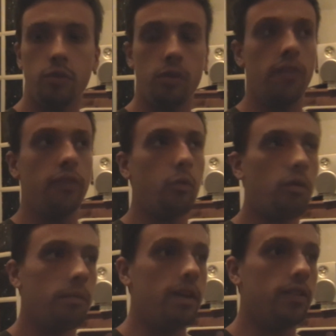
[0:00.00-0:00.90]
or if you
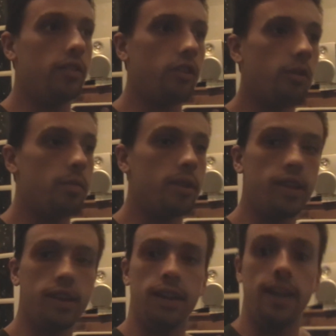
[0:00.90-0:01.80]
want me to do a
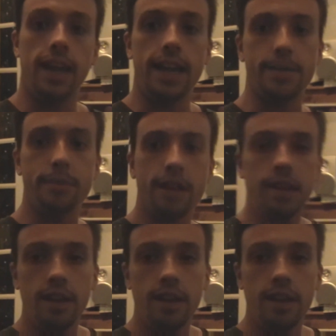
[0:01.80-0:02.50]
particular game,